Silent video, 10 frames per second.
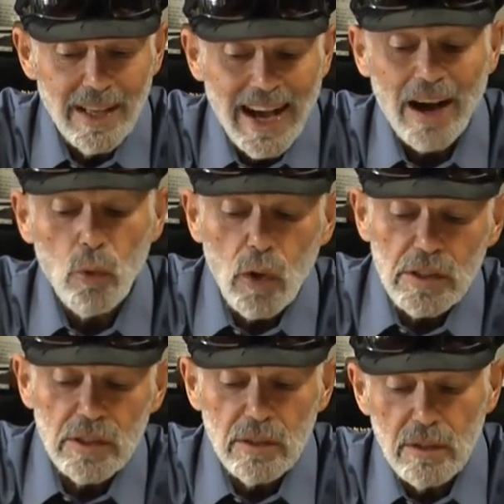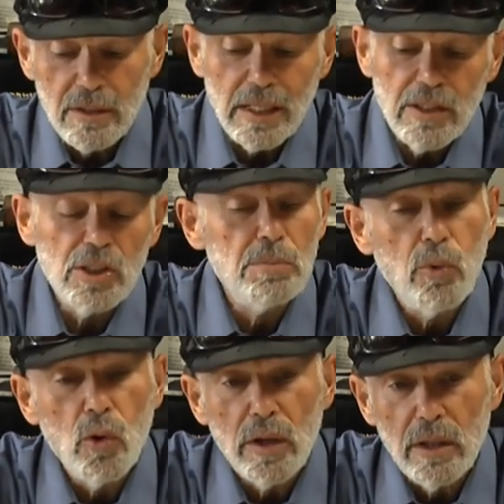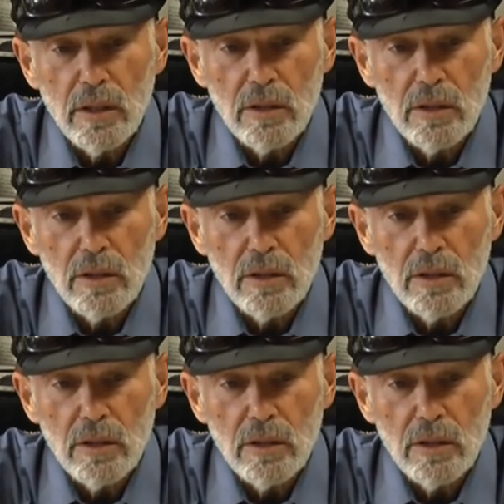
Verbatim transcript: How was it that this boy,